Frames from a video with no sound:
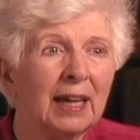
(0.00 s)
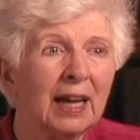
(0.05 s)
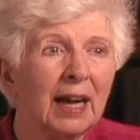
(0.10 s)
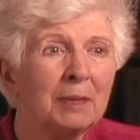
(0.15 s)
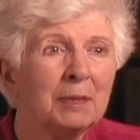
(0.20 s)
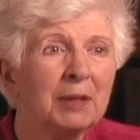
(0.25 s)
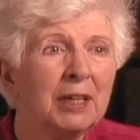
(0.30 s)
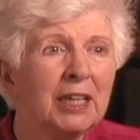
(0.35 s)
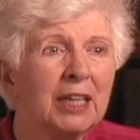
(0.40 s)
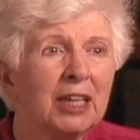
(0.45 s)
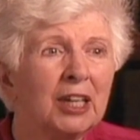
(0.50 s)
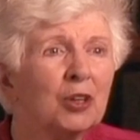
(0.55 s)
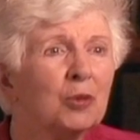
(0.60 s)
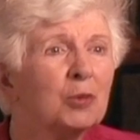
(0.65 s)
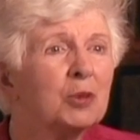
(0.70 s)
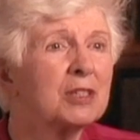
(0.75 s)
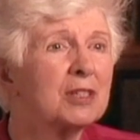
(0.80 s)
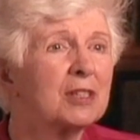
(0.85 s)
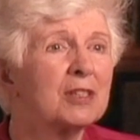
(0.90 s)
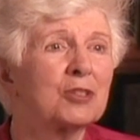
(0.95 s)
I mean, here
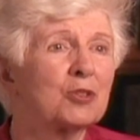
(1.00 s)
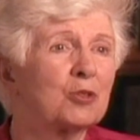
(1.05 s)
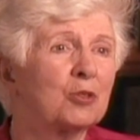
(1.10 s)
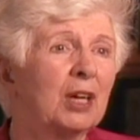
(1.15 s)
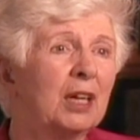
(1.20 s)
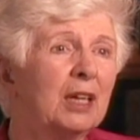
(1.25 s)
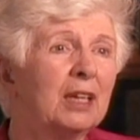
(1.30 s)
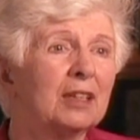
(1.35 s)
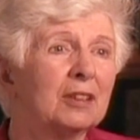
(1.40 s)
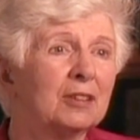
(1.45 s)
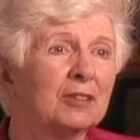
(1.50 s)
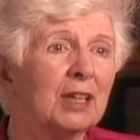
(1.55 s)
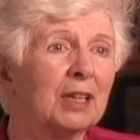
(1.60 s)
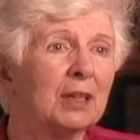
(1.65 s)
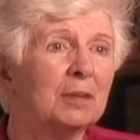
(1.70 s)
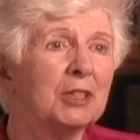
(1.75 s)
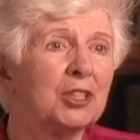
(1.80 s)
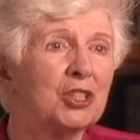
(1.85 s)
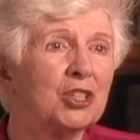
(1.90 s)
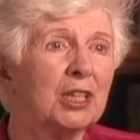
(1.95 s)
was this great,
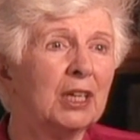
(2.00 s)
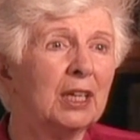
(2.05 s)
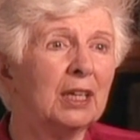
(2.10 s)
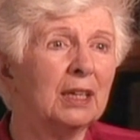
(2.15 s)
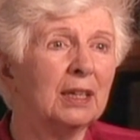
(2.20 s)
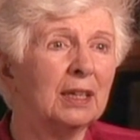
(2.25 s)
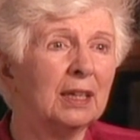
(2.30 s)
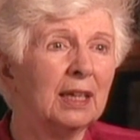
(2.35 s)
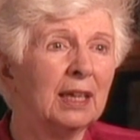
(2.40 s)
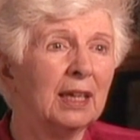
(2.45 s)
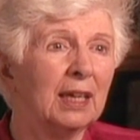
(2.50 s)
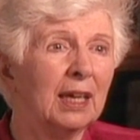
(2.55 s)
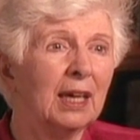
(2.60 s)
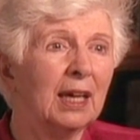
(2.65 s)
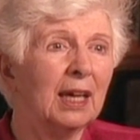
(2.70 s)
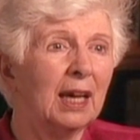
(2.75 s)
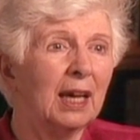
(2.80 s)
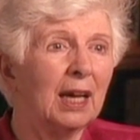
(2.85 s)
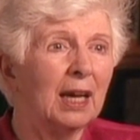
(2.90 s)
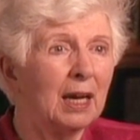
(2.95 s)
great machine,
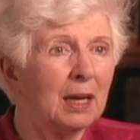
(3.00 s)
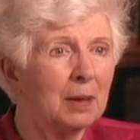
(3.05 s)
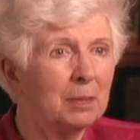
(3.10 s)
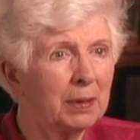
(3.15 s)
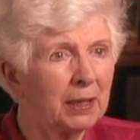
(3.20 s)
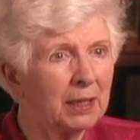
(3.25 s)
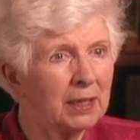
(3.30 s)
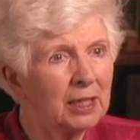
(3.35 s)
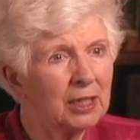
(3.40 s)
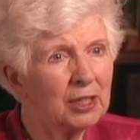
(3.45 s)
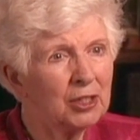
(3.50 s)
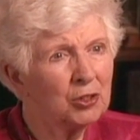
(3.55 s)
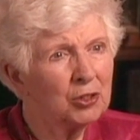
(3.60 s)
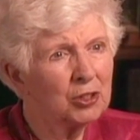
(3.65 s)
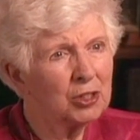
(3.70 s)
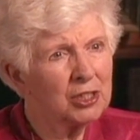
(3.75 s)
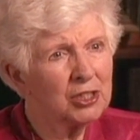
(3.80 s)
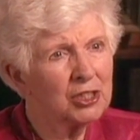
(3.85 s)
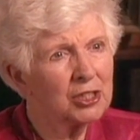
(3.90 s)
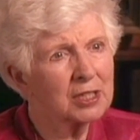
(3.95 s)
but you
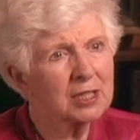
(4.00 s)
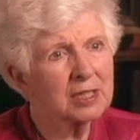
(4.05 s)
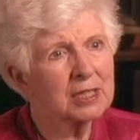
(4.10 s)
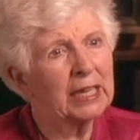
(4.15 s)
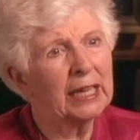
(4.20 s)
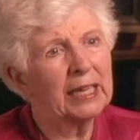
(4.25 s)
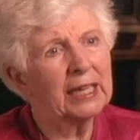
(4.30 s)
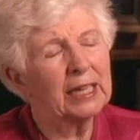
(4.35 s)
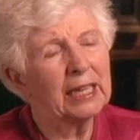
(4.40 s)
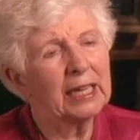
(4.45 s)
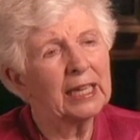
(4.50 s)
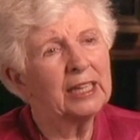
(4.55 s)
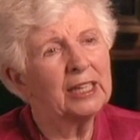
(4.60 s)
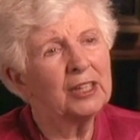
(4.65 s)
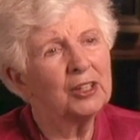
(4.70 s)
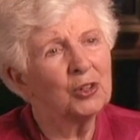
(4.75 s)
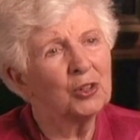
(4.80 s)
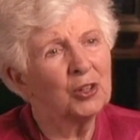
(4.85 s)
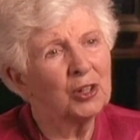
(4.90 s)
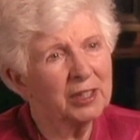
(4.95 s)
couldn't just take
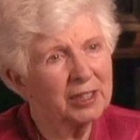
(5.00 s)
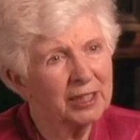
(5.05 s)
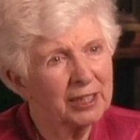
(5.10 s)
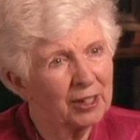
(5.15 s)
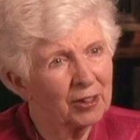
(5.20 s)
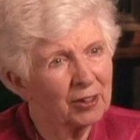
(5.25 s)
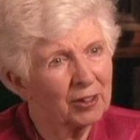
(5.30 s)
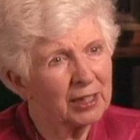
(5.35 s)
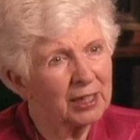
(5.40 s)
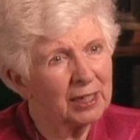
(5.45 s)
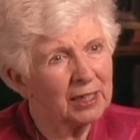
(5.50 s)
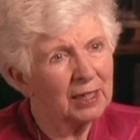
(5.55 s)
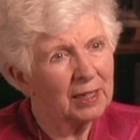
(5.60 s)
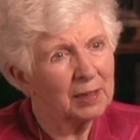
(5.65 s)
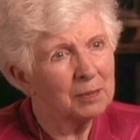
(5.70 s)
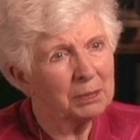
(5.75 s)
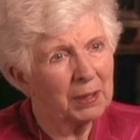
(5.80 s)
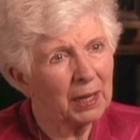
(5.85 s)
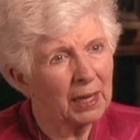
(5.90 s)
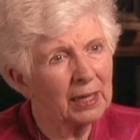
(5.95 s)
any ordinary
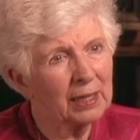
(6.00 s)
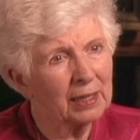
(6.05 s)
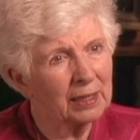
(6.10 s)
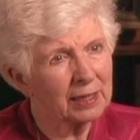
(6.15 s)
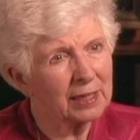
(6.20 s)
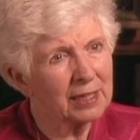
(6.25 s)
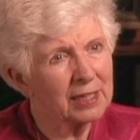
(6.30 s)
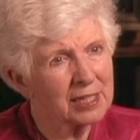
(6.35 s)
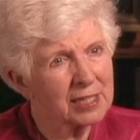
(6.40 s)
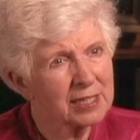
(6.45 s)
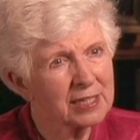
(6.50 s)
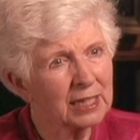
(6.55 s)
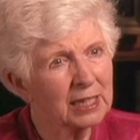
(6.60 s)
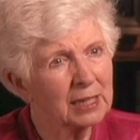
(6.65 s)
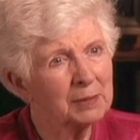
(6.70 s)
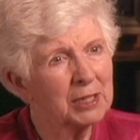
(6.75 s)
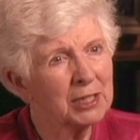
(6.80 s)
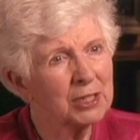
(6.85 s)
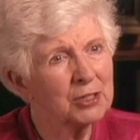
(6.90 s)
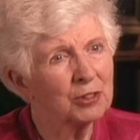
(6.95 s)
pilot and stick
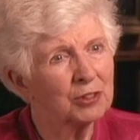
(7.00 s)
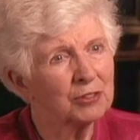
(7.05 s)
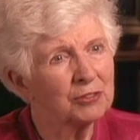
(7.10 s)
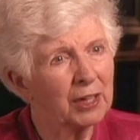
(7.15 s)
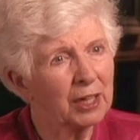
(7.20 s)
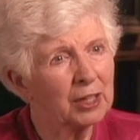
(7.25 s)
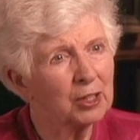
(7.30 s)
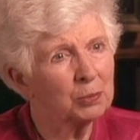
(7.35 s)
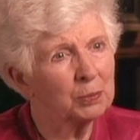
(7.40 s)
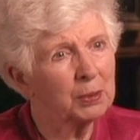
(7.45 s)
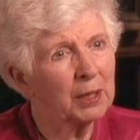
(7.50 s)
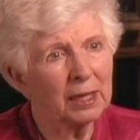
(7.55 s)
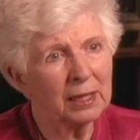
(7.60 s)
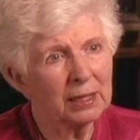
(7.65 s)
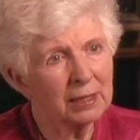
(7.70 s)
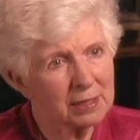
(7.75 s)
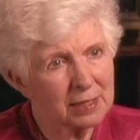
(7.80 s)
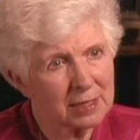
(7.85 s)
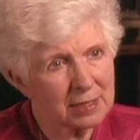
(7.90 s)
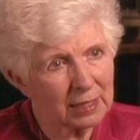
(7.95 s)
him into a fighter
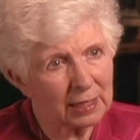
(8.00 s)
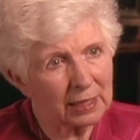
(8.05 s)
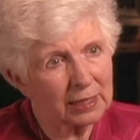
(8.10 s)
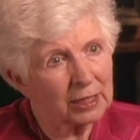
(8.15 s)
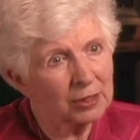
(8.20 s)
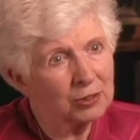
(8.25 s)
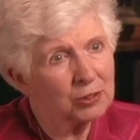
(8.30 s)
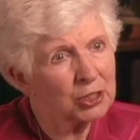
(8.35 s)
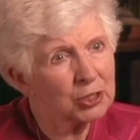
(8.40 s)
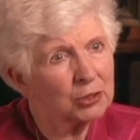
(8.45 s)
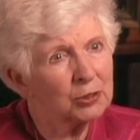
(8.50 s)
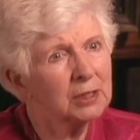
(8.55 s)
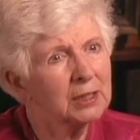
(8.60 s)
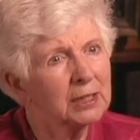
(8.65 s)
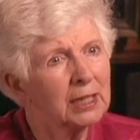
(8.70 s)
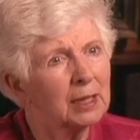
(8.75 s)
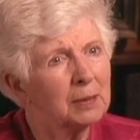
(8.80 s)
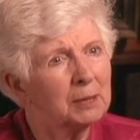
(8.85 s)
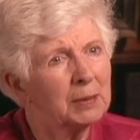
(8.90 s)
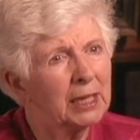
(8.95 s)
pilot and say, go to it
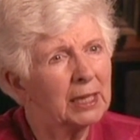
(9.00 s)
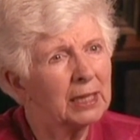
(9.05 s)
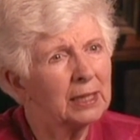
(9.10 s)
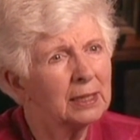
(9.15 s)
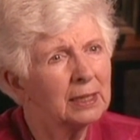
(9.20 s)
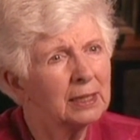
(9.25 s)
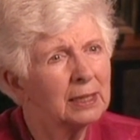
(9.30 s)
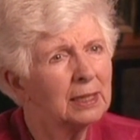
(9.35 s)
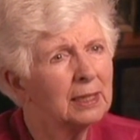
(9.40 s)
now, man.